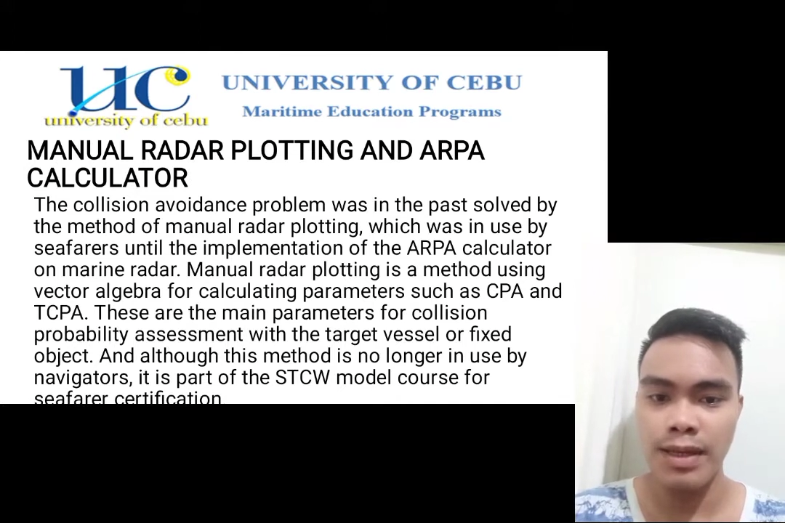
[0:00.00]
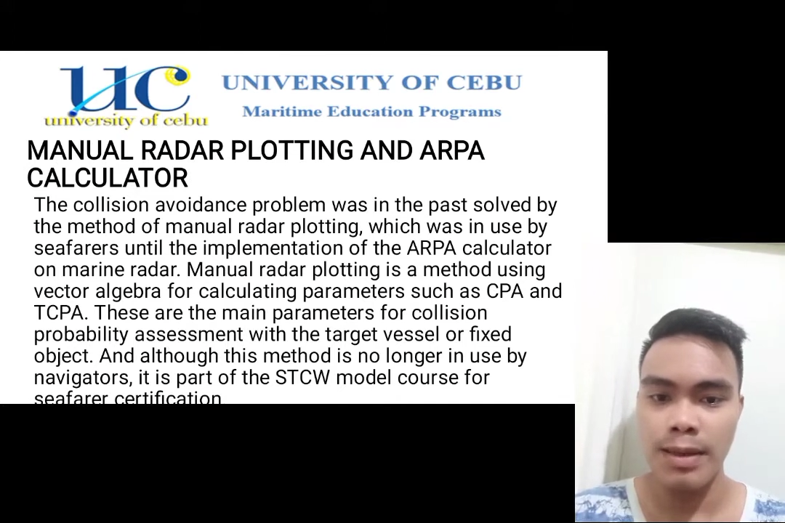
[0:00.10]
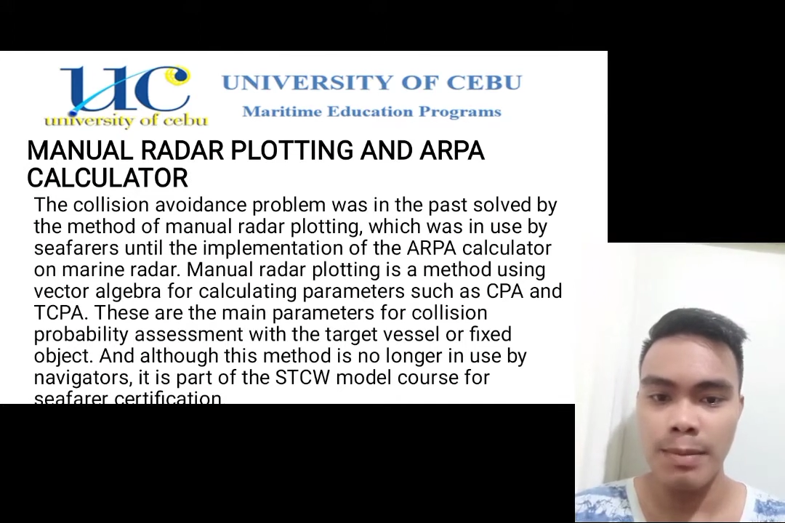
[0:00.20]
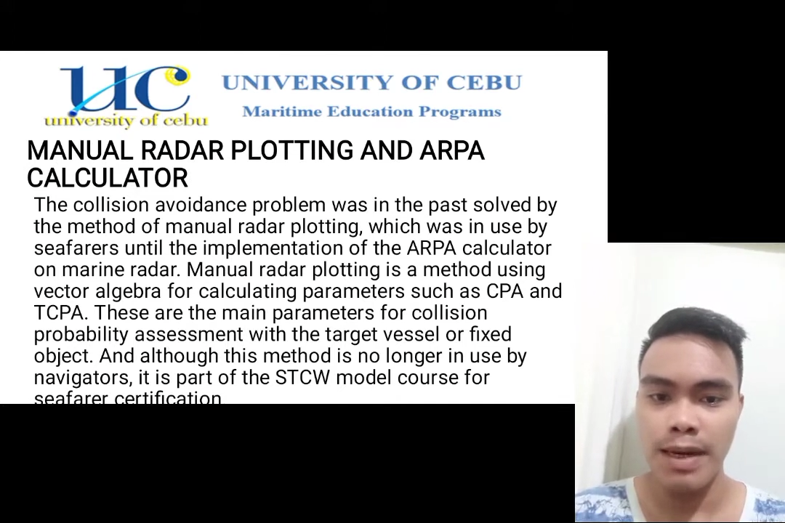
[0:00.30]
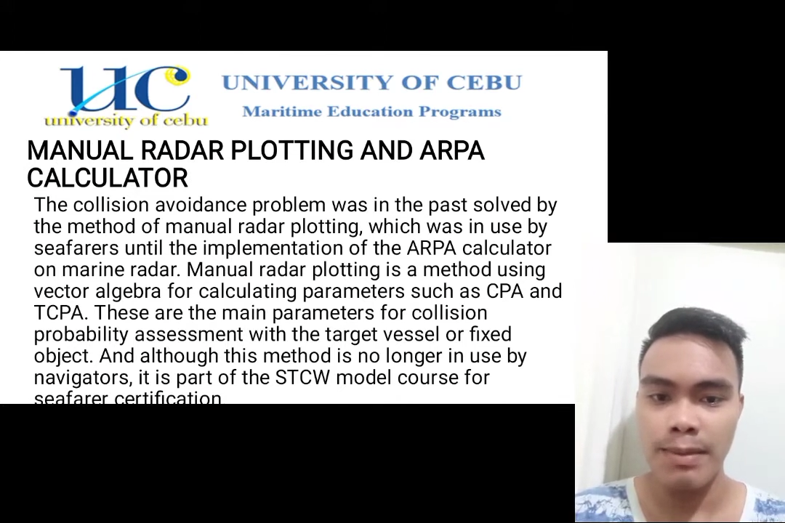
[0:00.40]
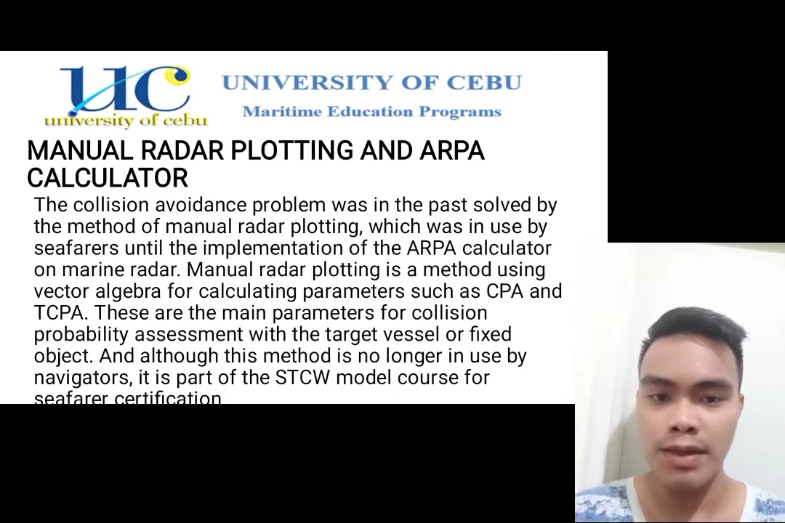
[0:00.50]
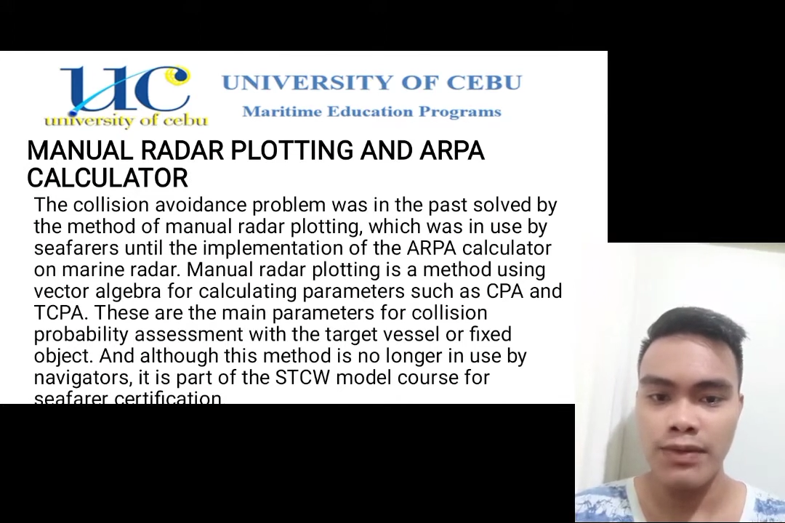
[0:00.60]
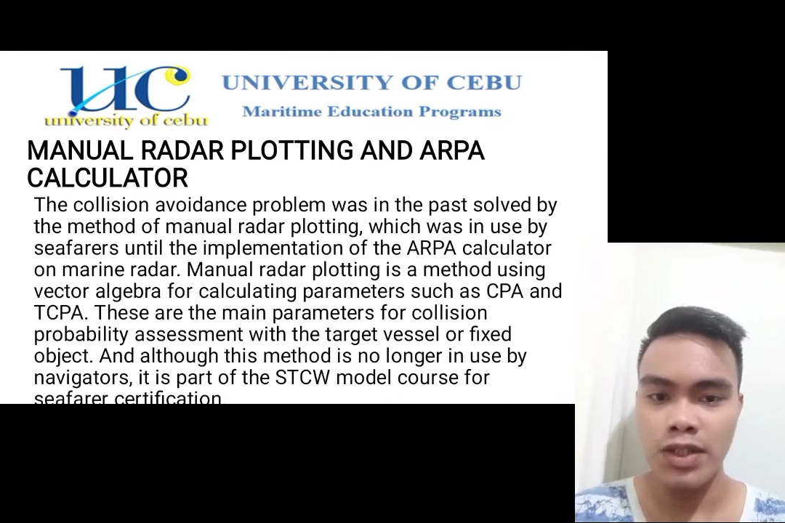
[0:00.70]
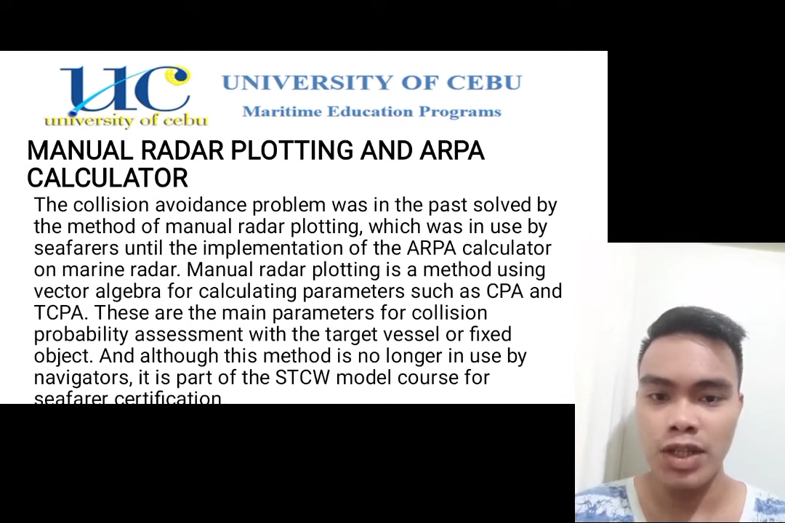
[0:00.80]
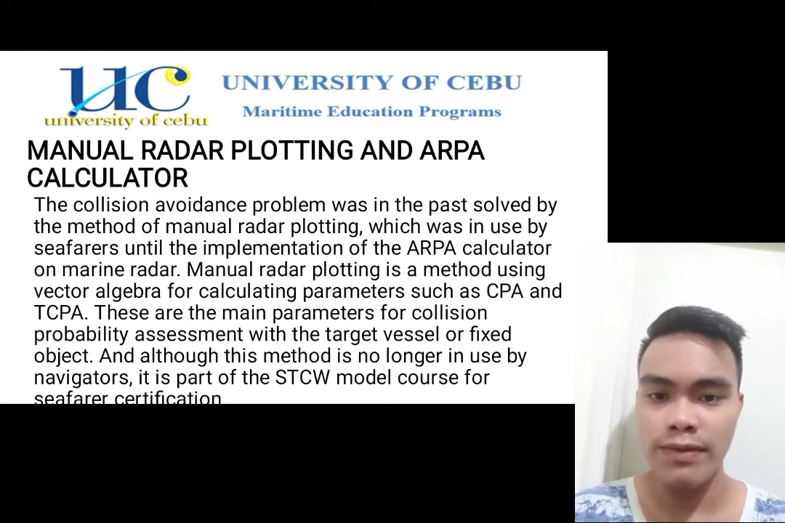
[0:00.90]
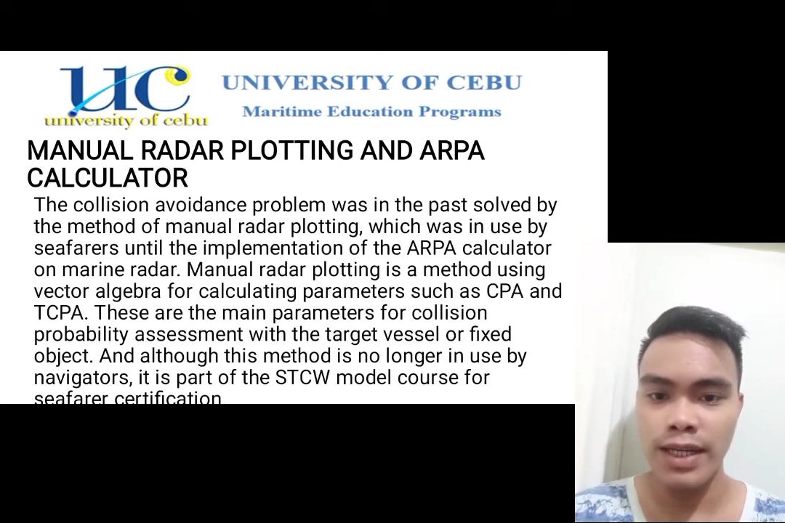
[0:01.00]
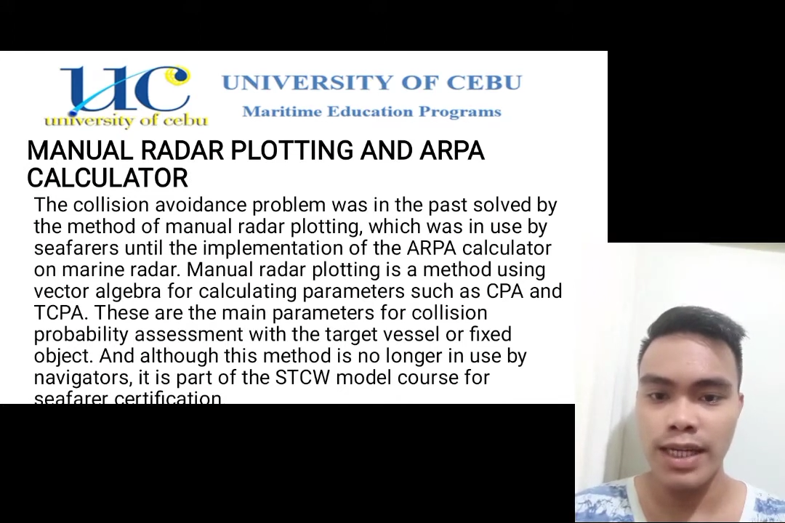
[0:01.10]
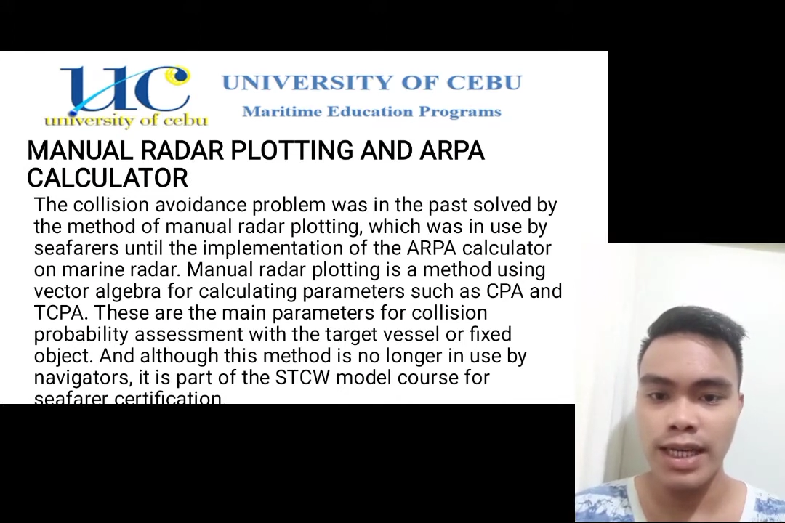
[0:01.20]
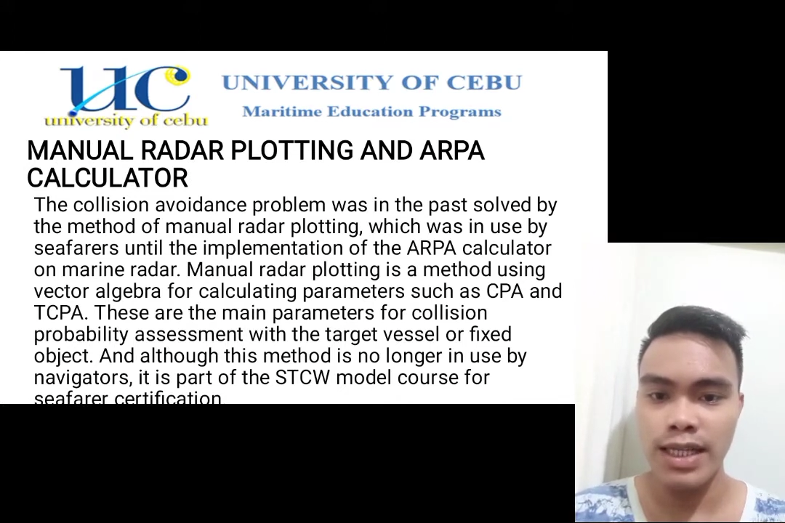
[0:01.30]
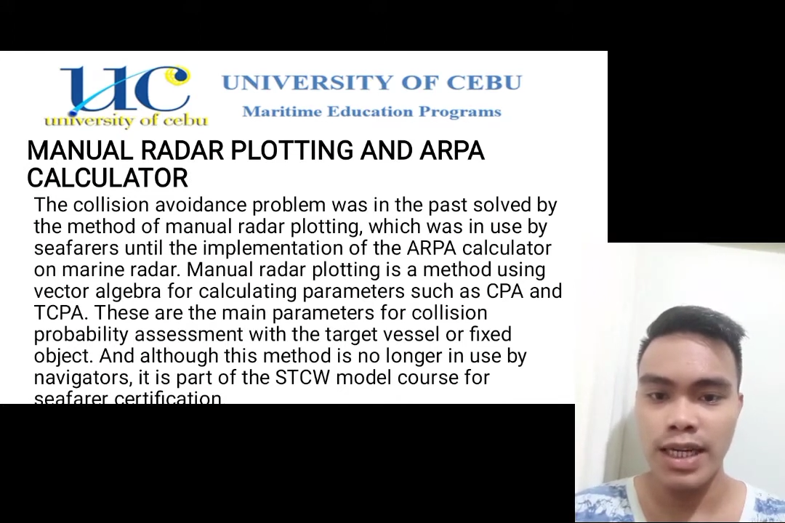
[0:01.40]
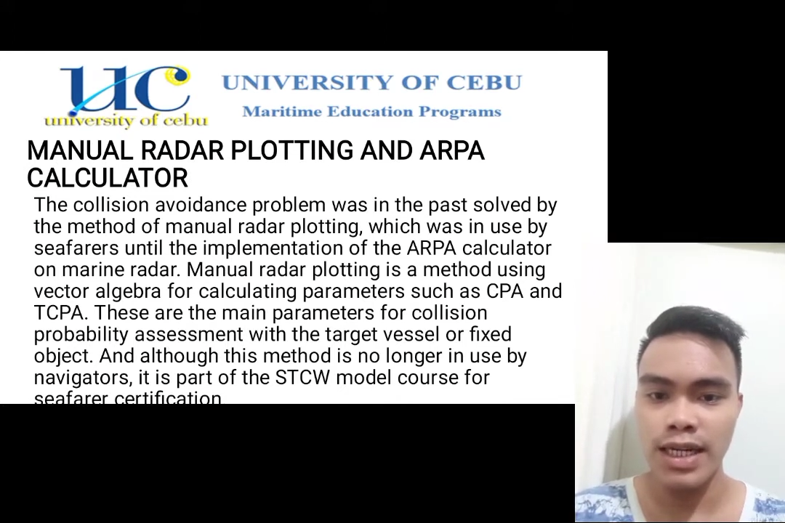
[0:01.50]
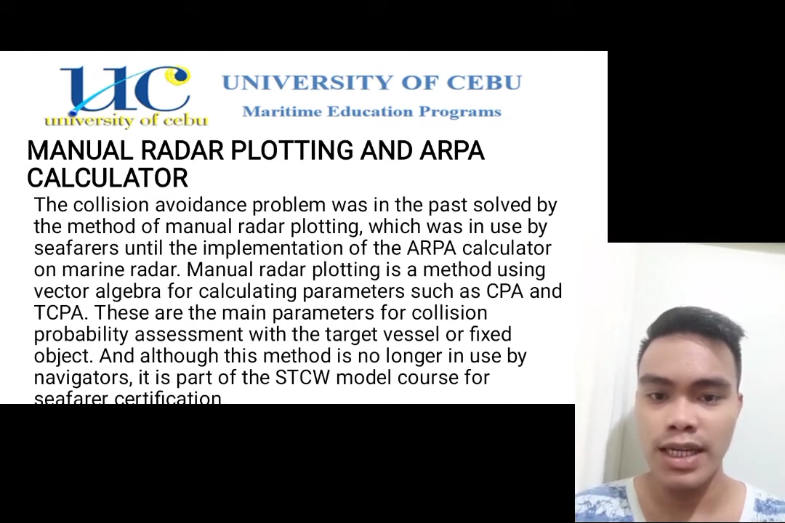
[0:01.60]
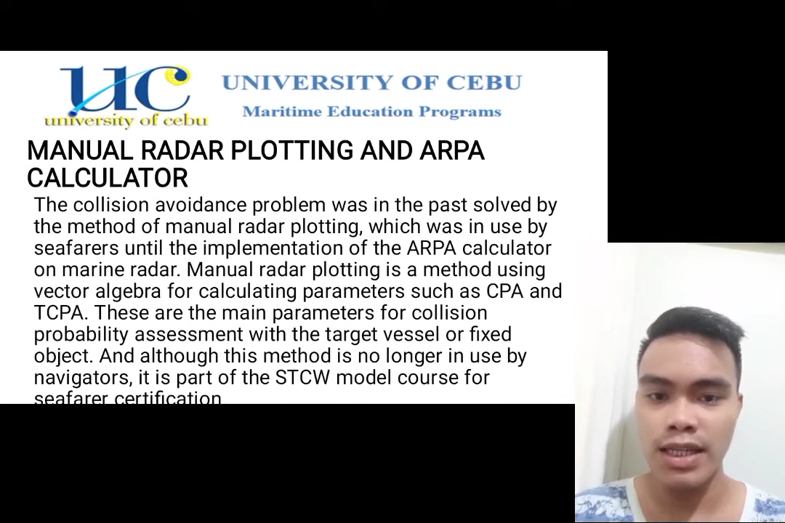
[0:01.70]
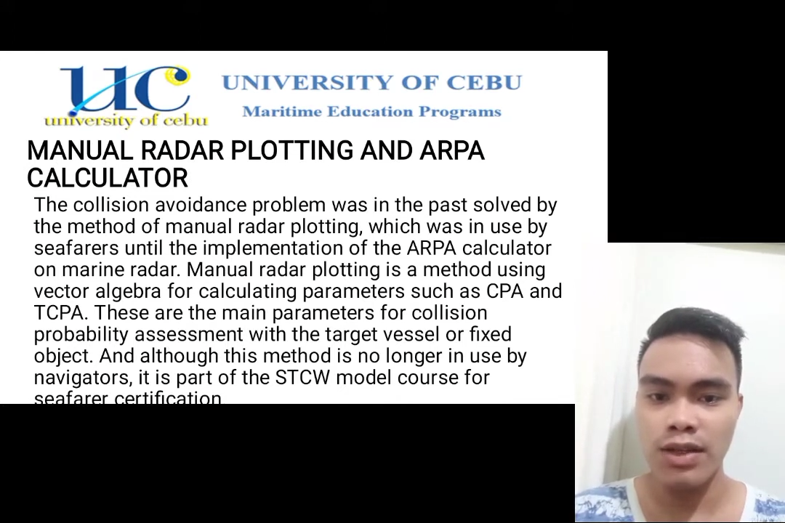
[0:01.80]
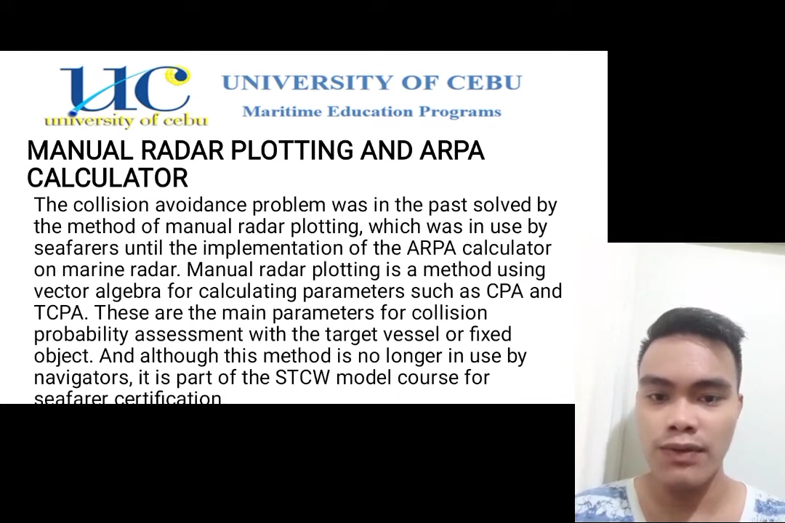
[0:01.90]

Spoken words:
from observing a target